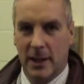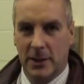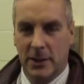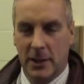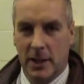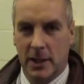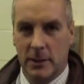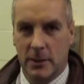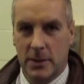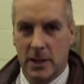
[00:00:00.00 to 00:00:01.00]
and uh,
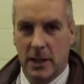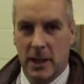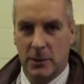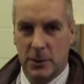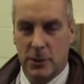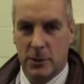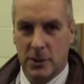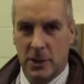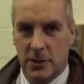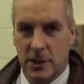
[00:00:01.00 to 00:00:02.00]
seeing how the
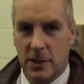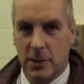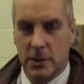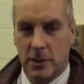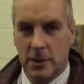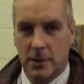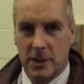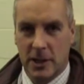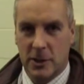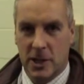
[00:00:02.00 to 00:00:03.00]
students continue to
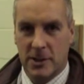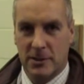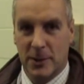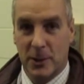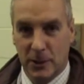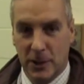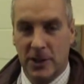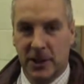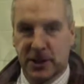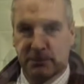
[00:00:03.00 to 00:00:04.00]
take charge of their own
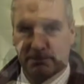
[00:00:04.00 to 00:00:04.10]
learning.